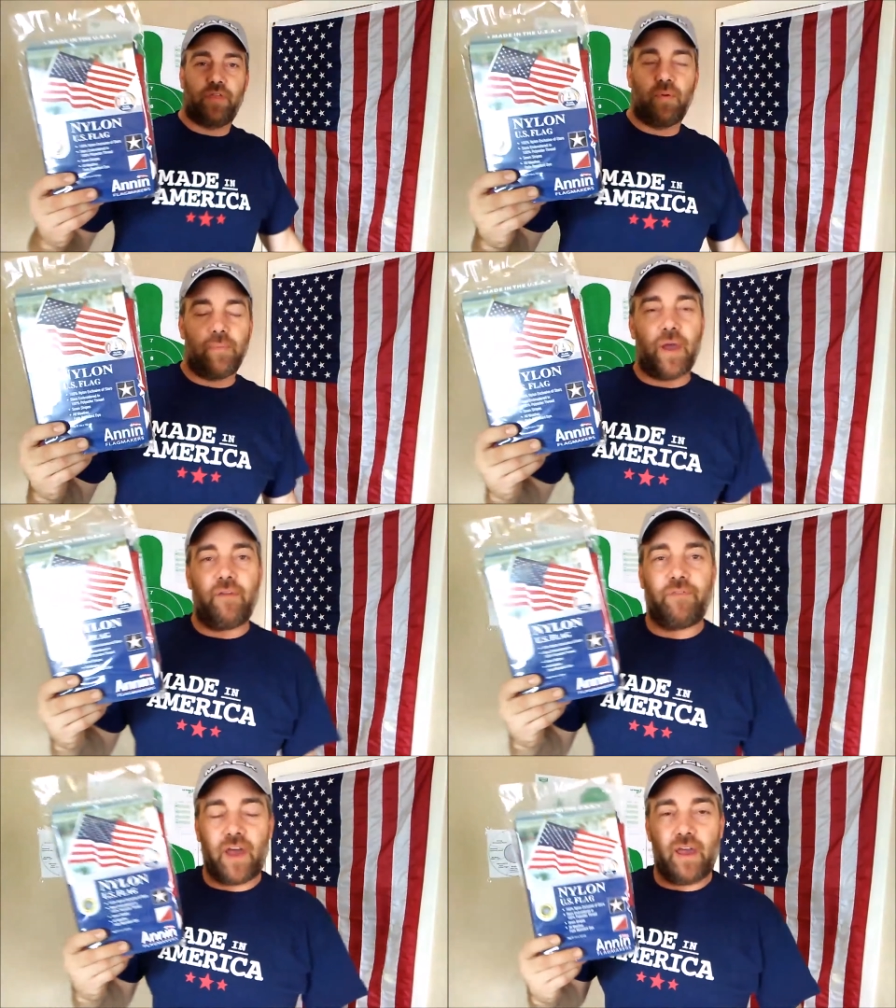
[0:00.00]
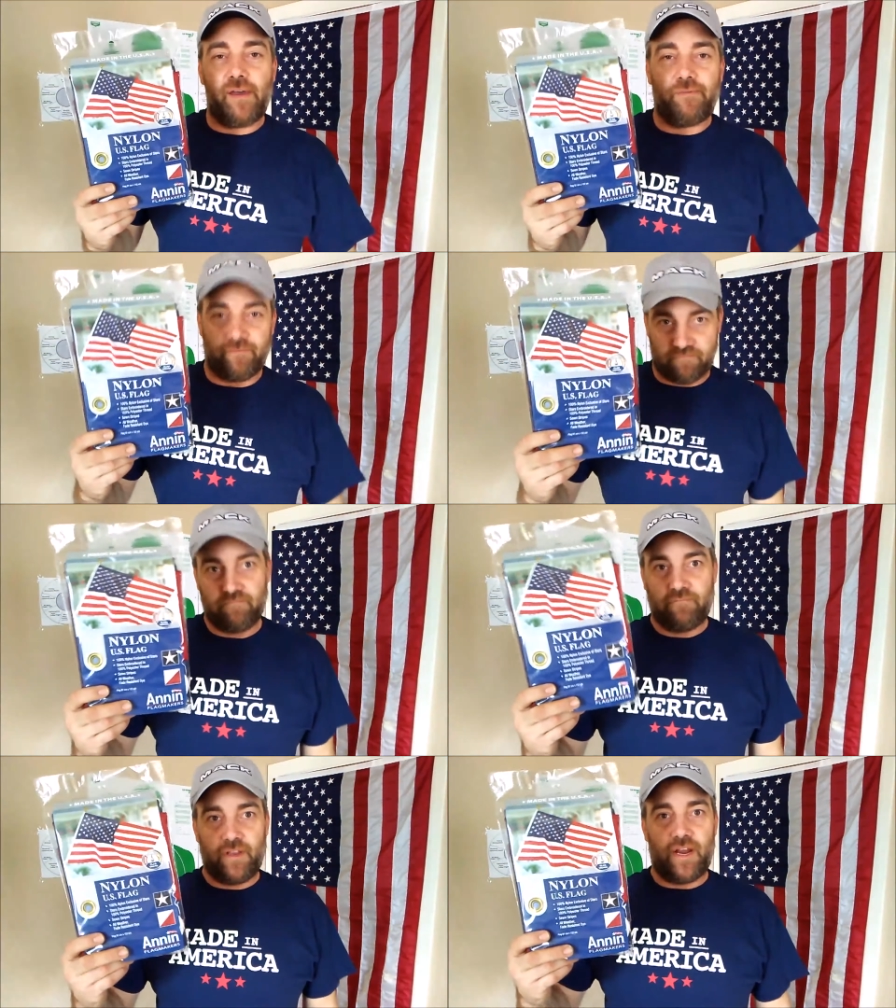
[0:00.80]
a 3x5
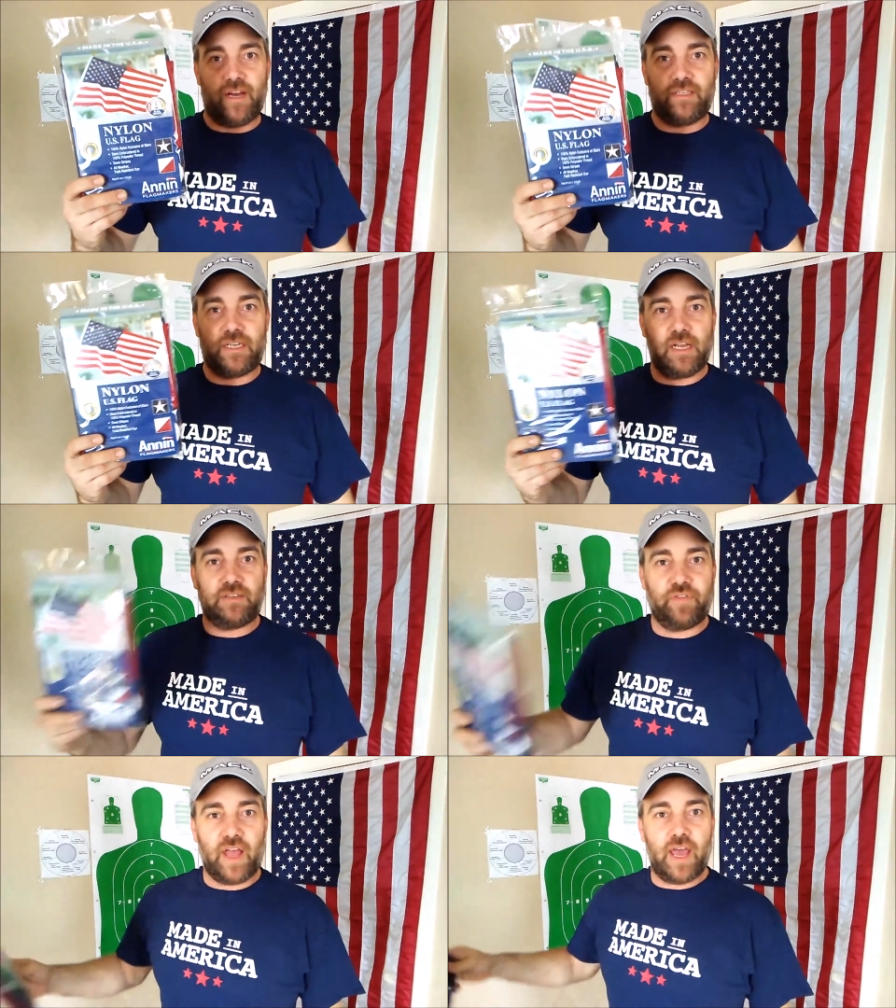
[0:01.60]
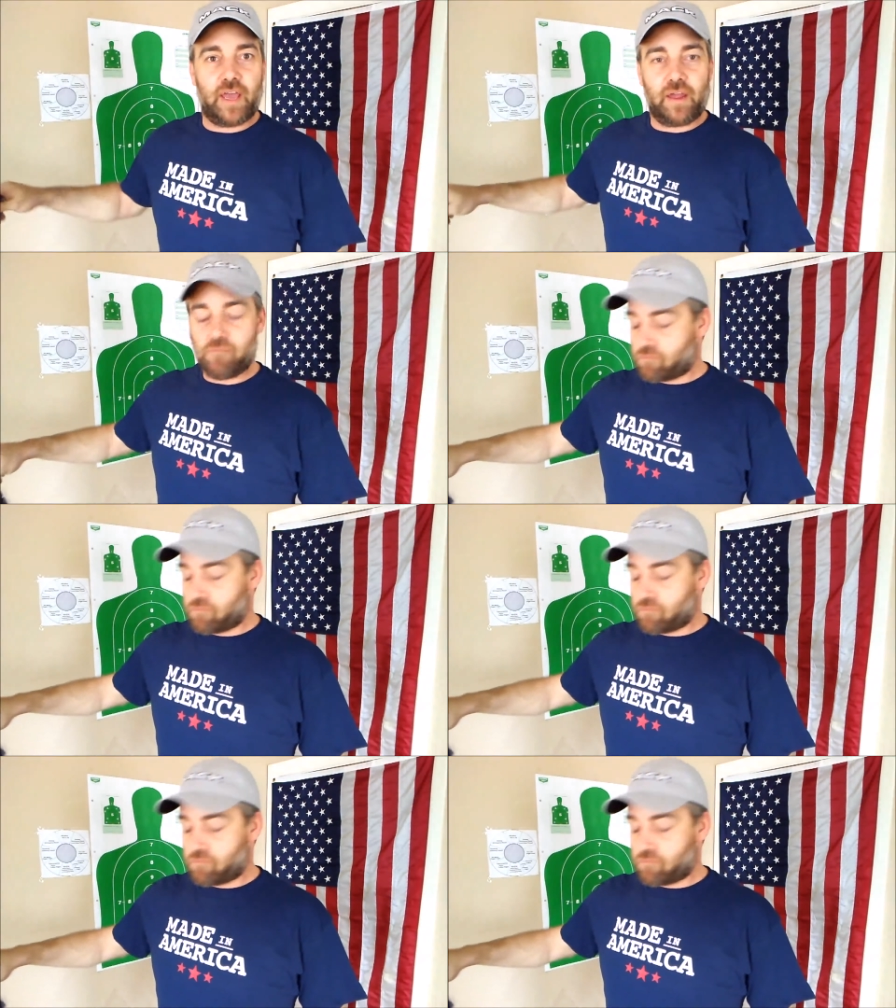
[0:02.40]
United States flag.